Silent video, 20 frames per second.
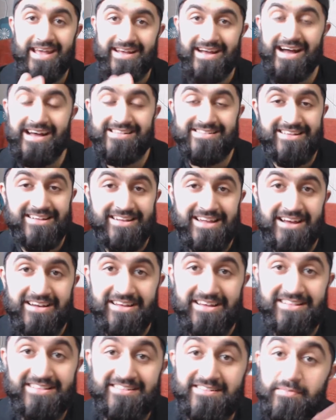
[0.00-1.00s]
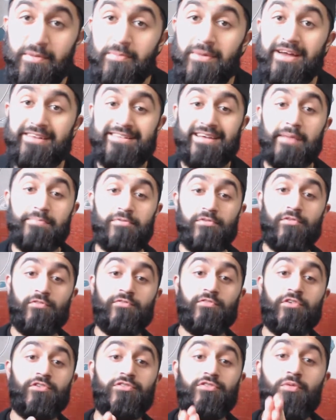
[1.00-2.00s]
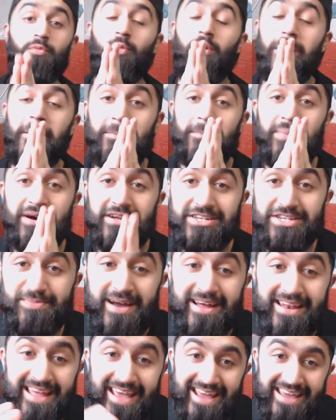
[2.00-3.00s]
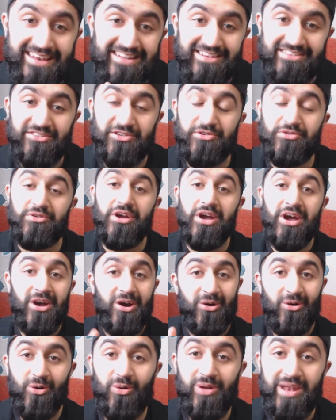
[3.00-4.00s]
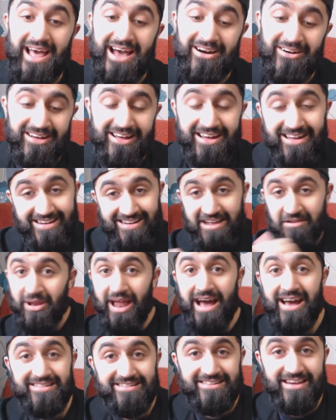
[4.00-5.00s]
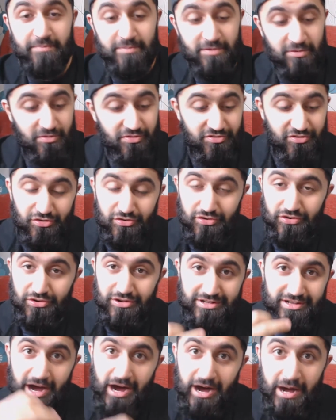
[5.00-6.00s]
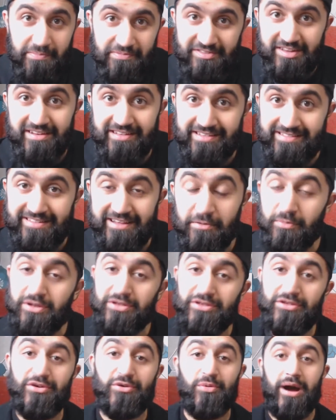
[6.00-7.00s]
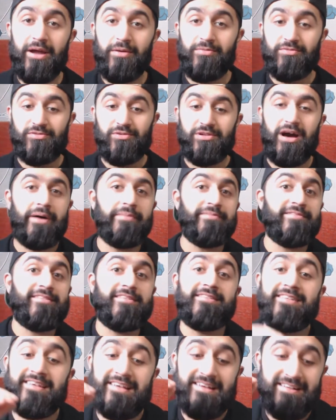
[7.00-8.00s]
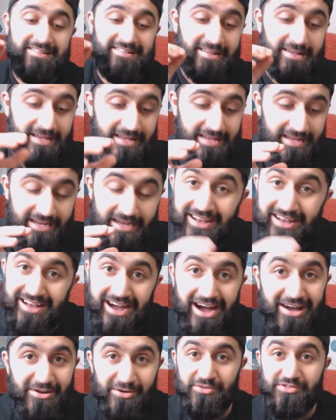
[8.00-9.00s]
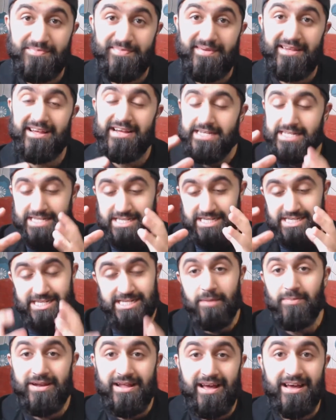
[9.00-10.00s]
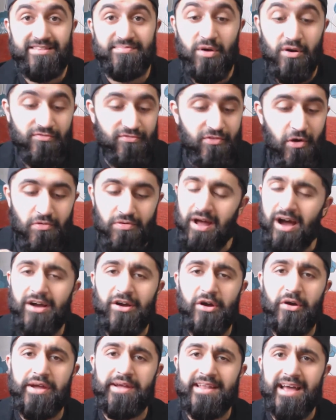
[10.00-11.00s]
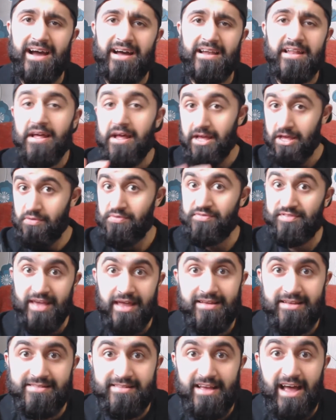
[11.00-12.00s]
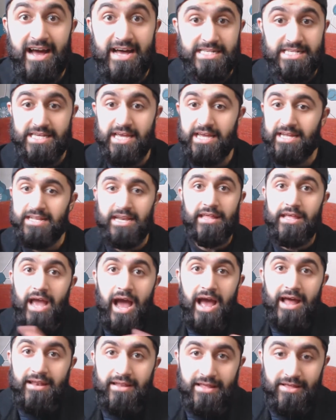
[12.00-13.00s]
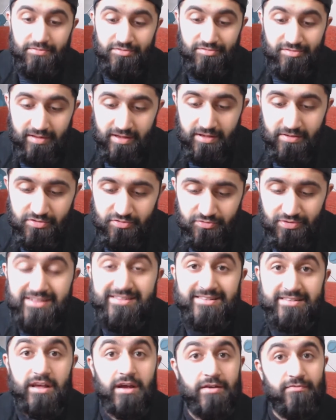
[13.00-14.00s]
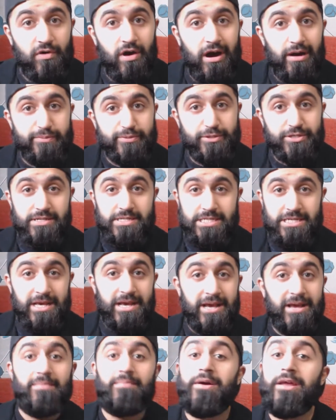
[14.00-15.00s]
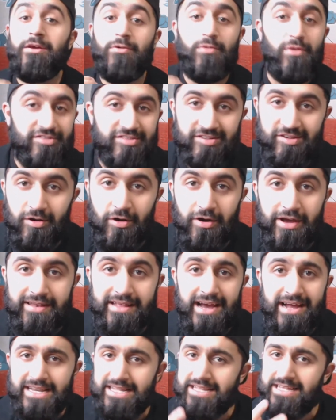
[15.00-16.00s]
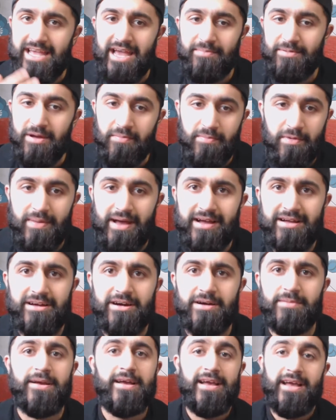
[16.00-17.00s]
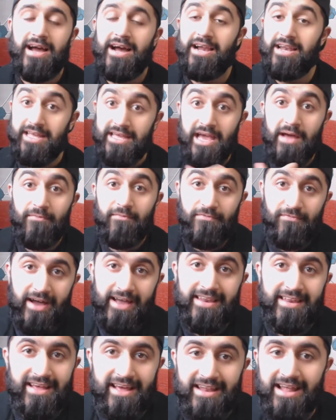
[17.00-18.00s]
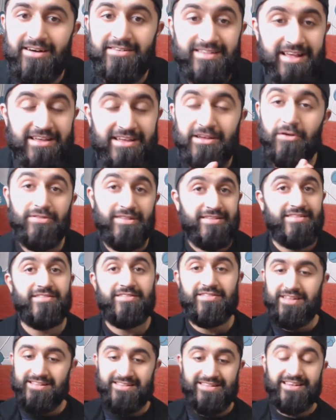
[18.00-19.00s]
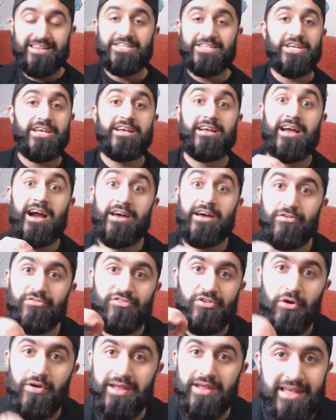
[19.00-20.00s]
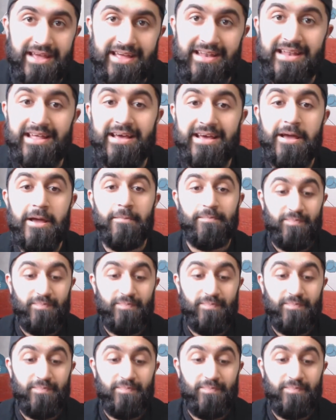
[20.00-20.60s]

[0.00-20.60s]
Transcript: Hey guys, Sundown here. This is going to be my chapter review to One Punch Man 82 All Out. Now, last chapter was called Obstinacy, and we knew why it was called Obstinacy because Gato was being a stubborn ass mofo, not going down. He was getting his ass kicked, and he was really stuck for options, but he wasn't going down. And he kept coming back up, and he kept fighting. And I was like, "Yo, this is legit. Gato's going in."